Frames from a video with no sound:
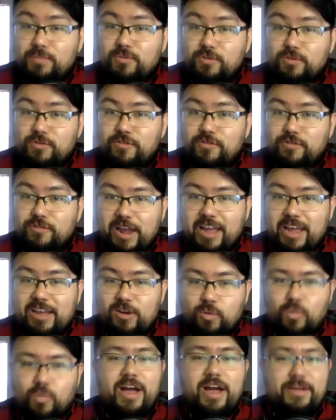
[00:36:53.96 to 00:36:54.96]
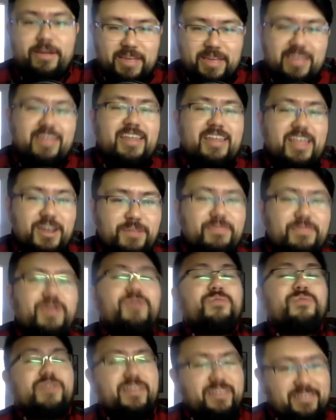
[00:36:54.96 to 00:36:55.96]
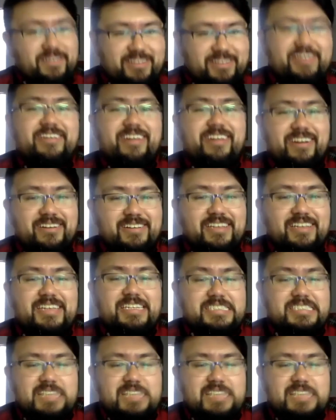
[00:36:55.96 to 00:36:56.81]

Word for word: right why make yeah. an enemy when you know it's yeah.